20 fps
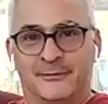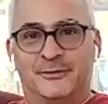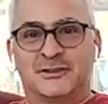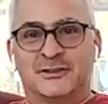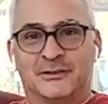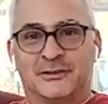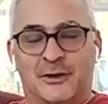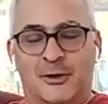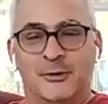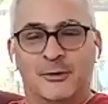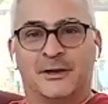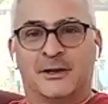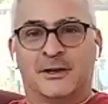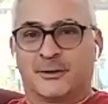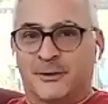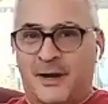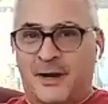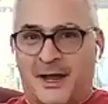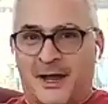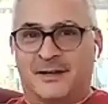slogan
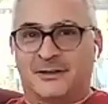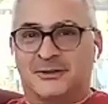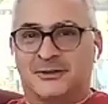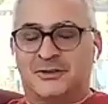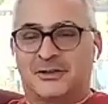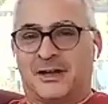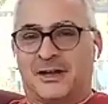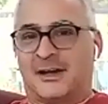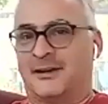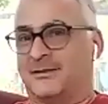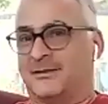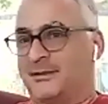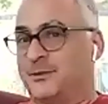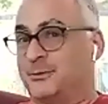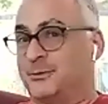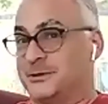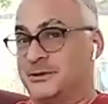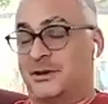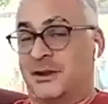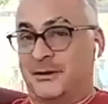or hashtag
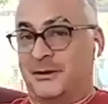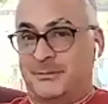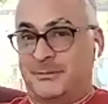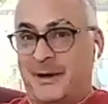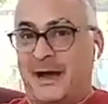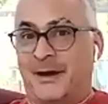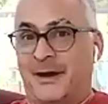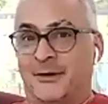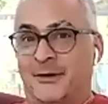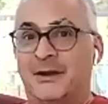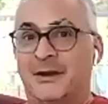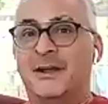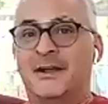was all about.